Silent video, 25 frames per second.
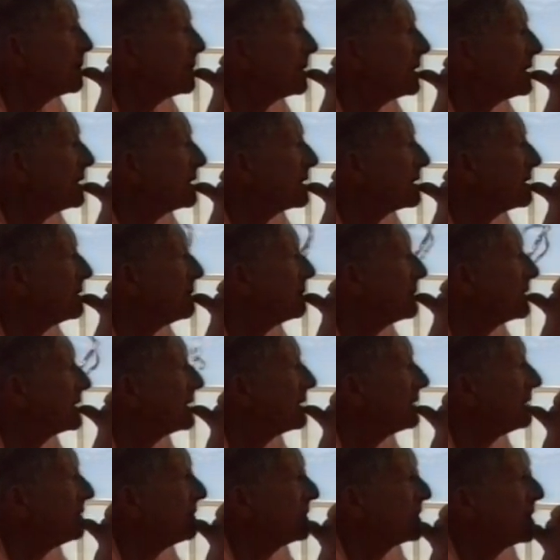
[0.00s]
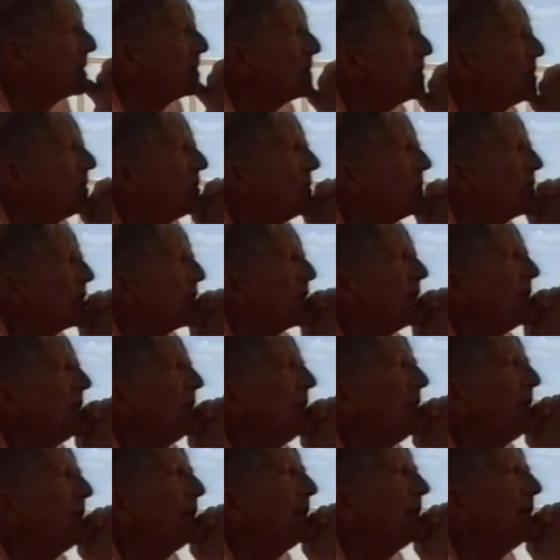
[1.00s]
plants themselves. It won't
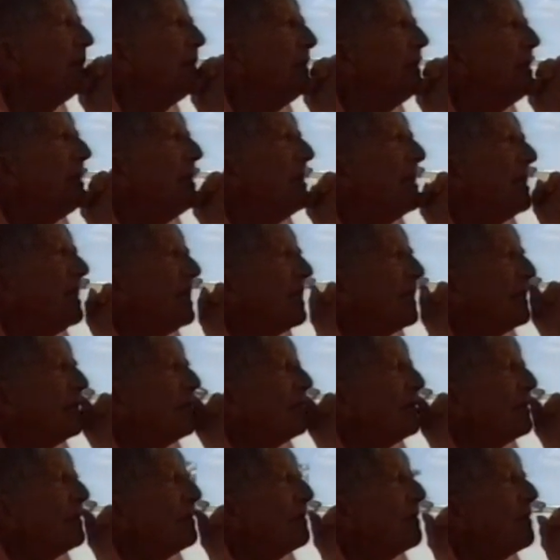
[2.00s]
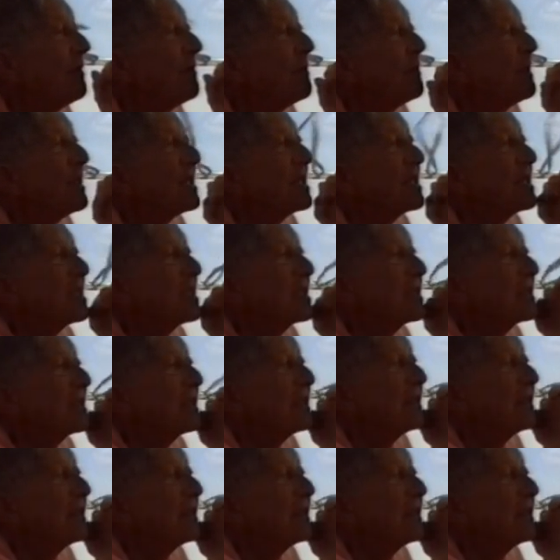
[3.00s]
kill them. One of the best